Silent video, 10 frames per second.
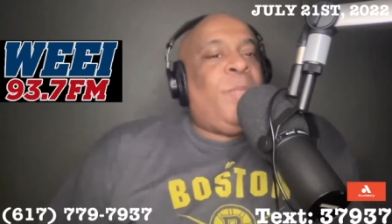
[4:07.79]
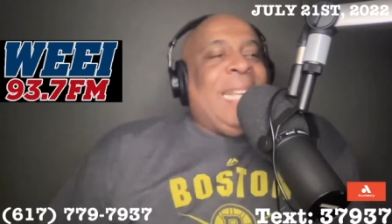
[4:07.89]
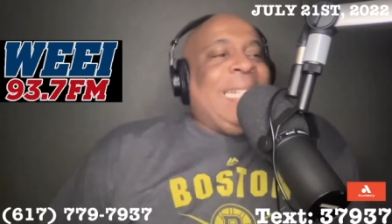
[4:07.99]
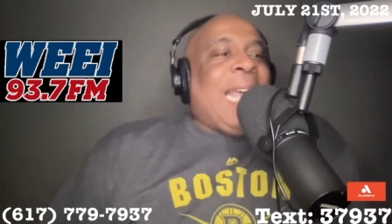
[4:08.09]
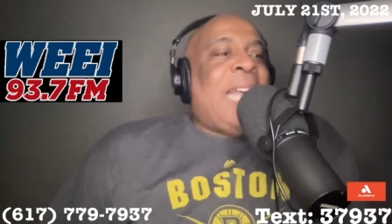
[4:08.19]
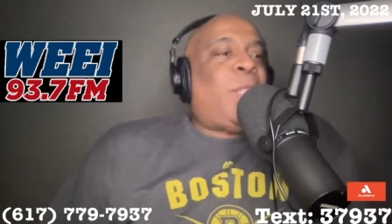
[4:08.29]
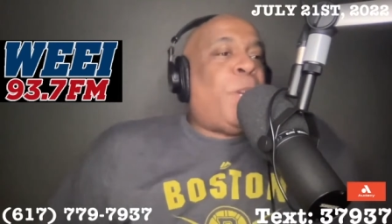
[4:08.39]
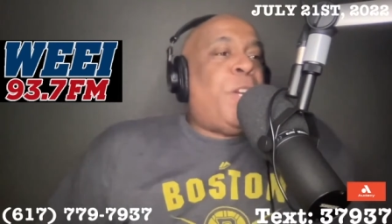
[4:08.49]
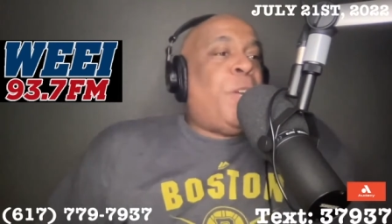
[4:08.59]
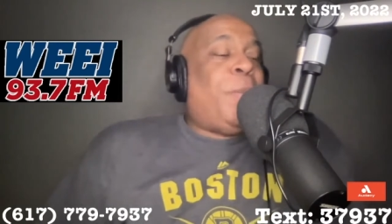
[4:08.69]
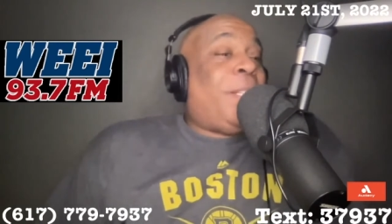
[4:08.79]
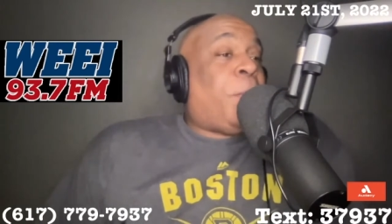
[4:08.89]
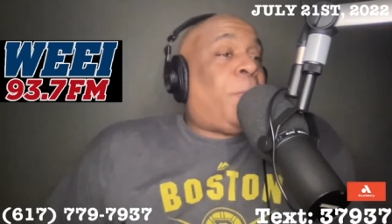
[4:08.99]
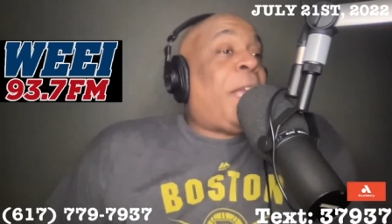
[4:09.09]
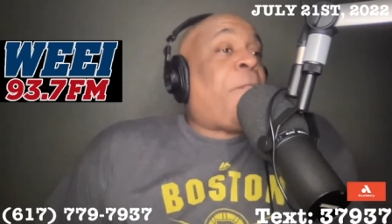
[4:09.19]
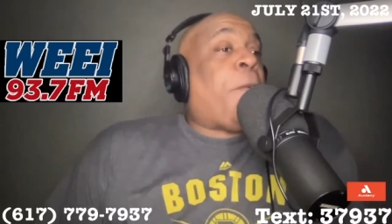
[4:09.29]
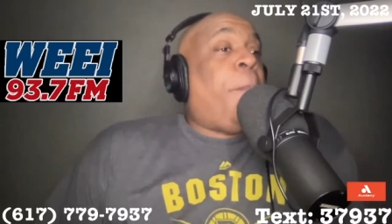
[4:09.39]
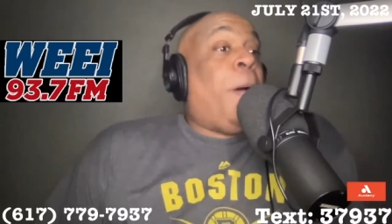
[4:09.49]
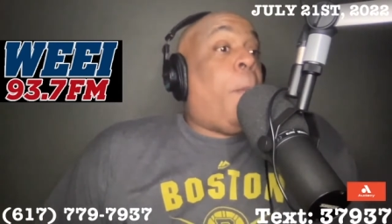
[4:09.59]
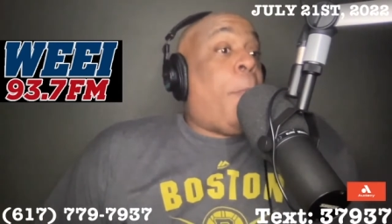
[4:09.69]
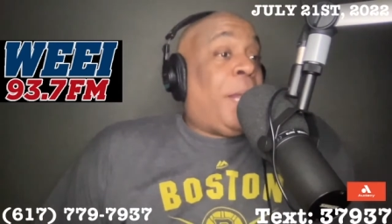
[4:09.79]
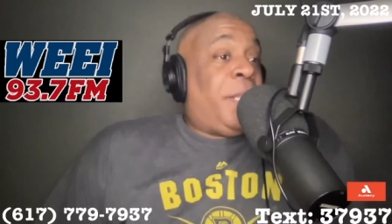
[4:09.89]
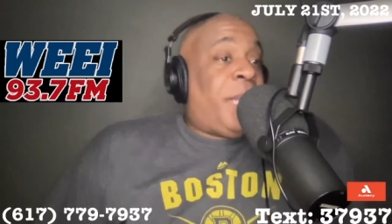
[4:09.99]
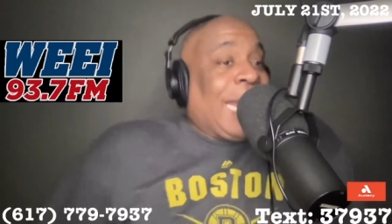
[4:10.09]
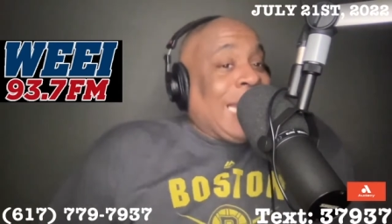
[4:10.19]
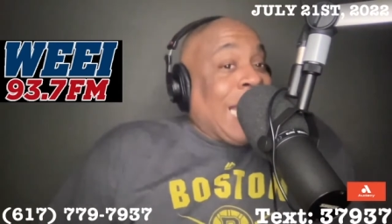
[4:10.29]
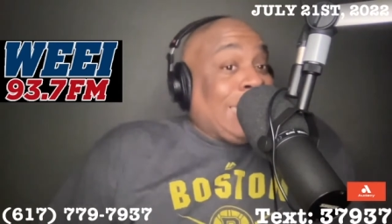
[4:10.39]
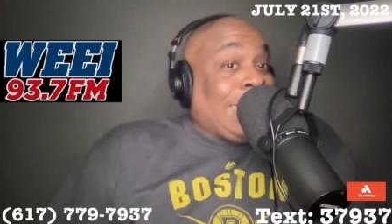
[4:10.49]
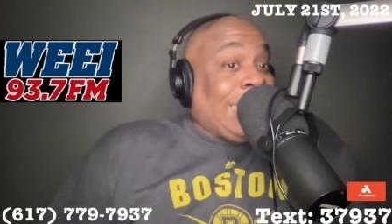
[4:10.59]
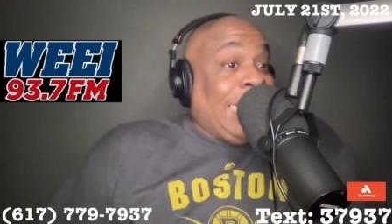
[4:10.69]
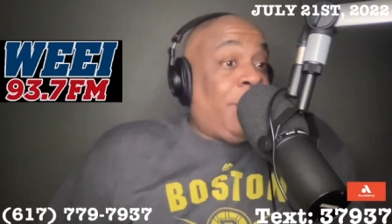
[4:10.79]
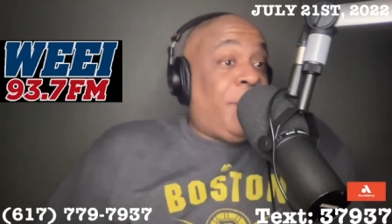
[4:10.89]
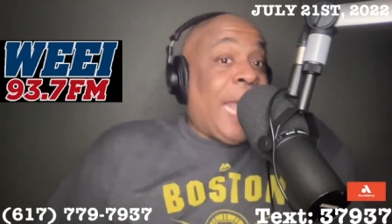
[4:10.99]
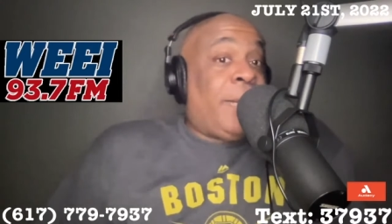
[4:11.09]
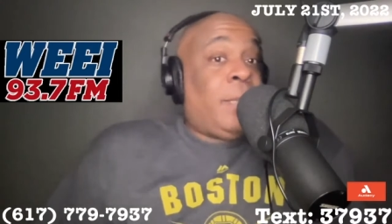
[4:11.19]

these guys want to know that they're playing for Bill Belichick and not Steve yet.